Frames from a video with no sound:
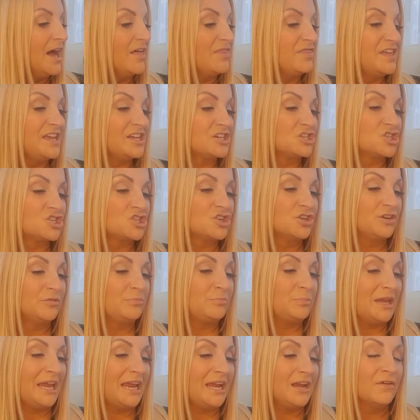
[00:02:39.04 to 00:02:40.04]
This should have
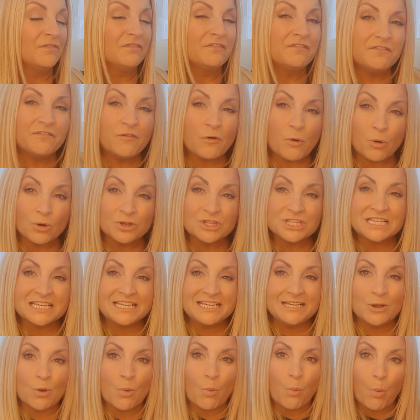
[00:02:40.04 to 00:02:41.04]
been
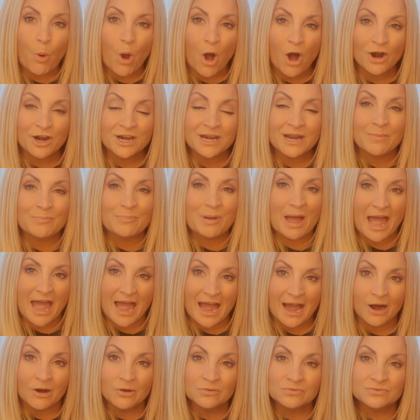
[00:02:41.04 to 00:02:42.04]

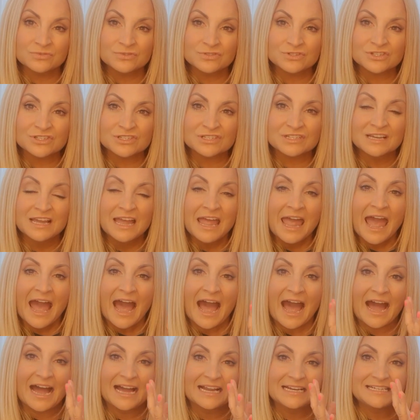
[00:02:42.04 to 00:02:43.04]
£41,
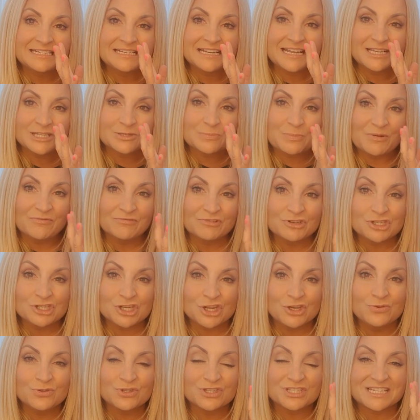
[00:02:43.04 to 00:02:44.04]
and it's been
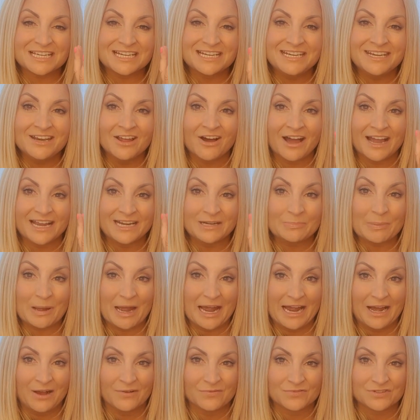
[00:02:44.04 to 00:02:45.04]
reduced to
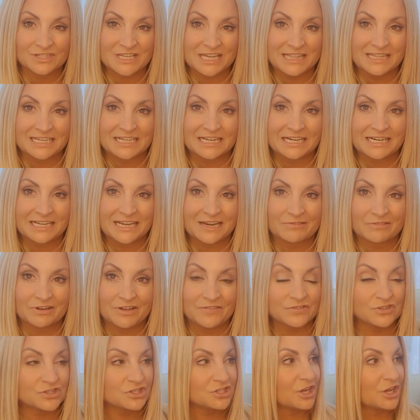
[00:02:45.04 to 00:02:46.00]
£9 in the clearance.